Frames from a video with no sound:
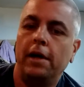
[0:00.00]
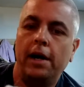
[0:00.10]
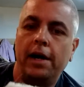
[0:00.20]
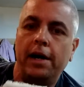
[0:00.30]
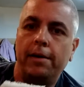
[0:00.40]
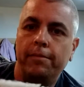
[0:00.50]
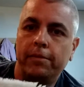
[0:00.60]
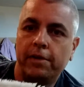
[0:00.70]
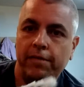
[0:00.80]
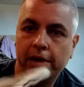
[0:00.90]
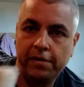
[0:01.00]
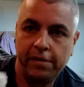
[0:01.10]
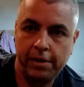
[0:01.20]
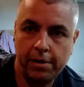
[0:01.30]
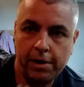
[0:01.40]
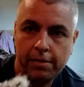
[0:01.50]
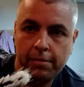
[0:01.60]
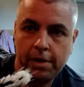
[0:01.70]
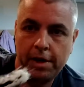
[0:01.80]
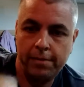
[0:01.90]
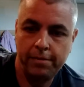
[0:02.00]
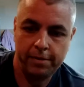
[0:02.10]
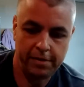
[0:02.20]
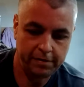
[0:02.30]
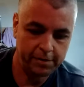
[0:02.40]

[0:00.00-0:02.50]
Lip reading: You can find these anywhere. This